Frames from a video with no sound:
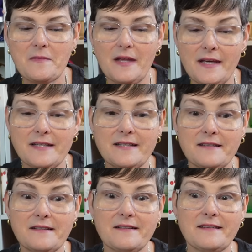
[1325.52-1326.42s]
it
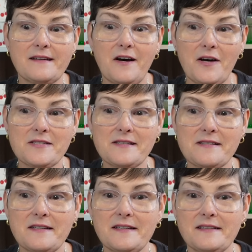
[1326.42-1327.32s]
causes
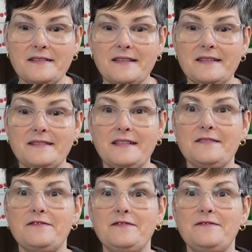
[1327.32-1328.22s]
a
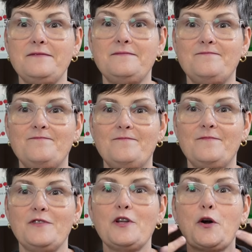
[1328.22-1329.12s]

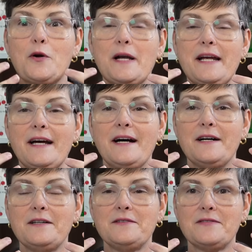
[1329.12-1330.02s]
flurry
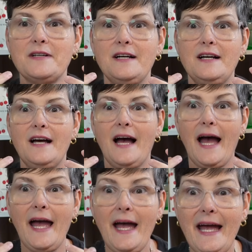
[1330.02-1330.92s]
of,
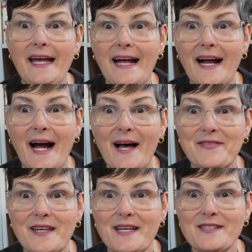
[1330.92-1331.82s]
hey, I got
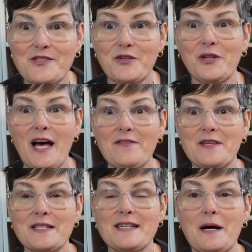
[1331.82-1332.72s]
this, you'll love
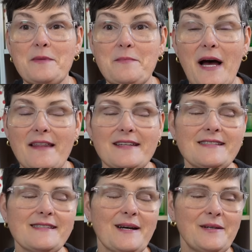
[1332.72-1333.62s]
this, come and buy this.
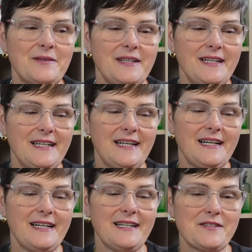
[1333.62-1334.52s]
So
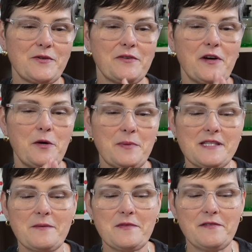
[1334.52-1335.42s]
it sort of opens
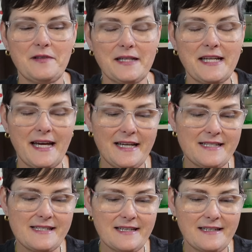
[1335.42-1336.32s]
up the
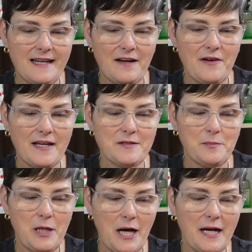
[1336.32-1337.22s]
floodgates, and I've had to
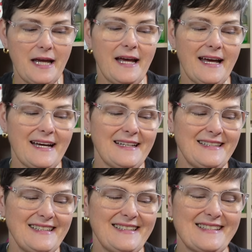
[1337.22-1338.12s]
block
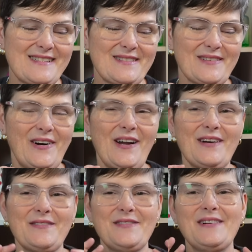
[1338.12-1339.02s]
and sort
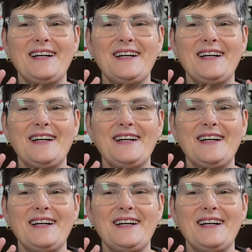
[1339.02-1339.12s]
of